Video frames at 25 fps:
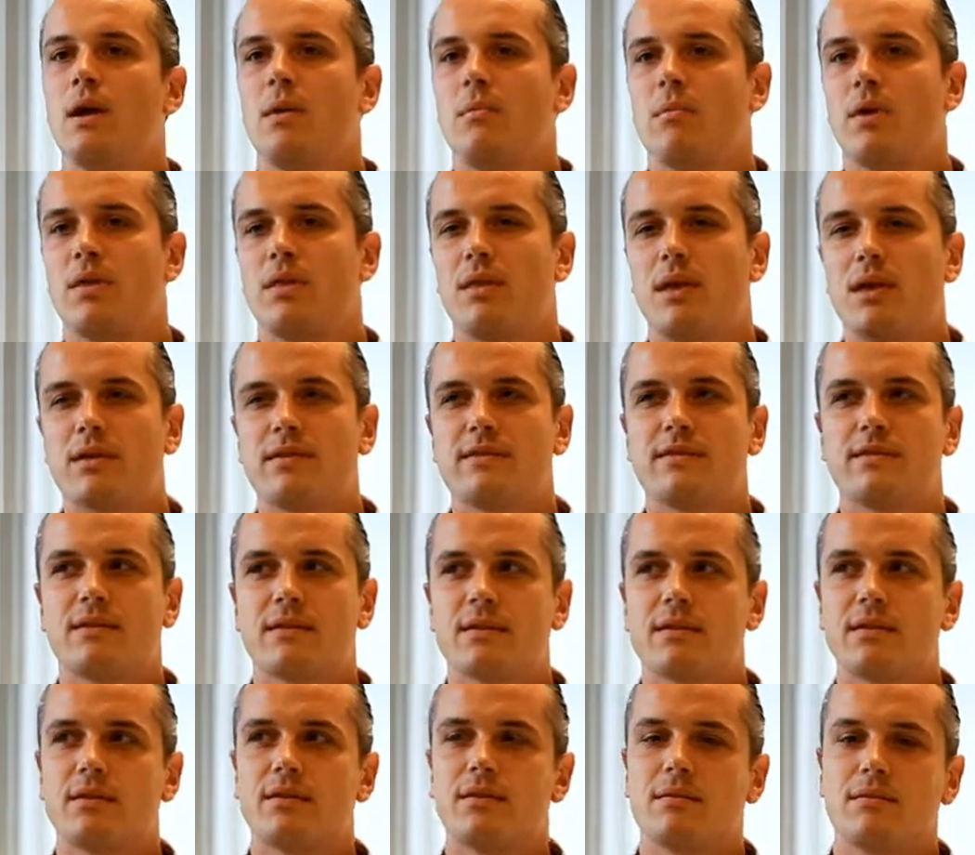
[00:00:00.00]
But then
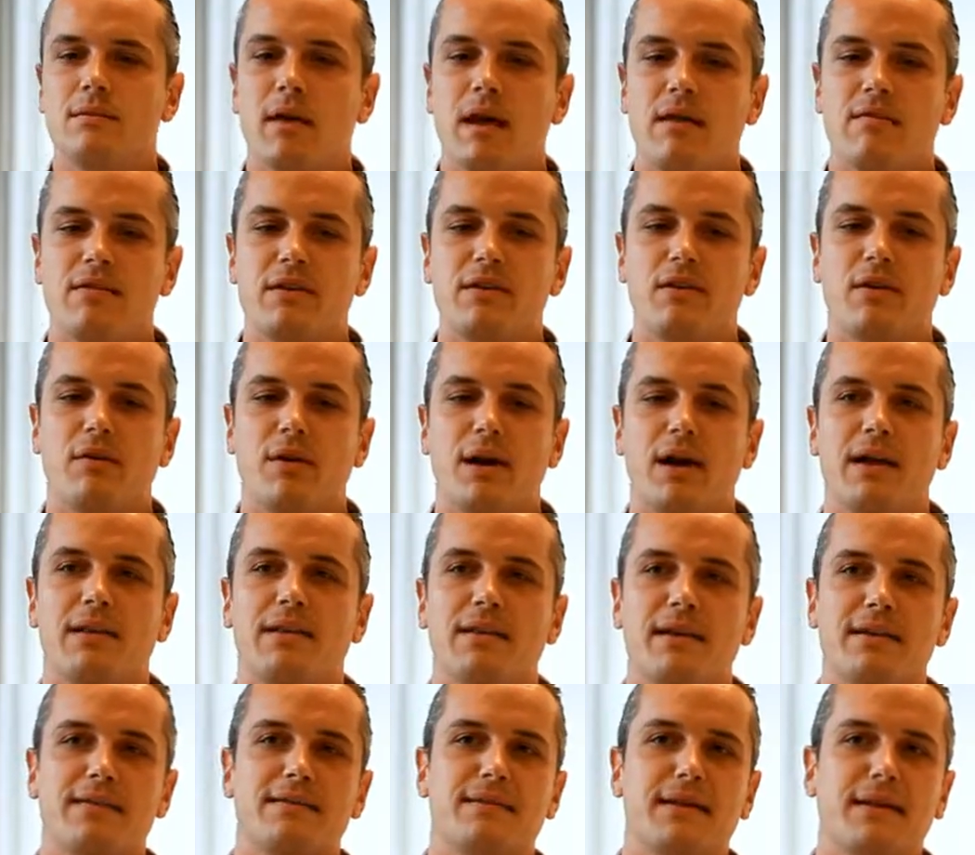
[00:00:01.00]
still having the right
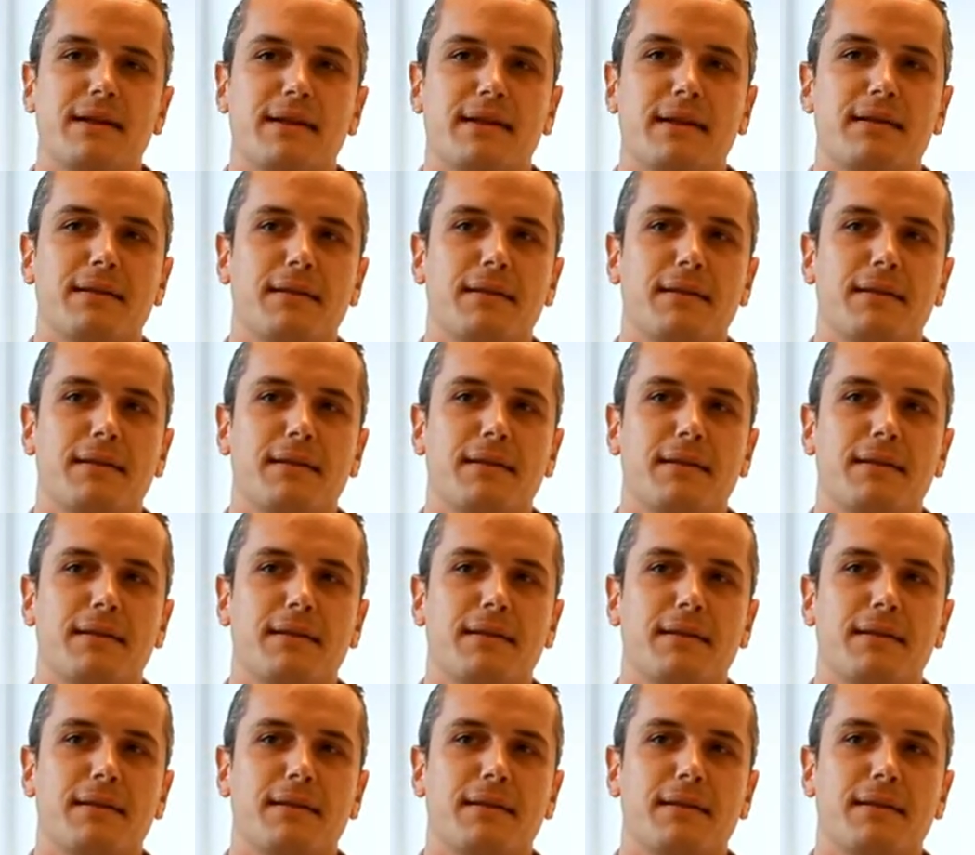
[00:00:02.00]
test data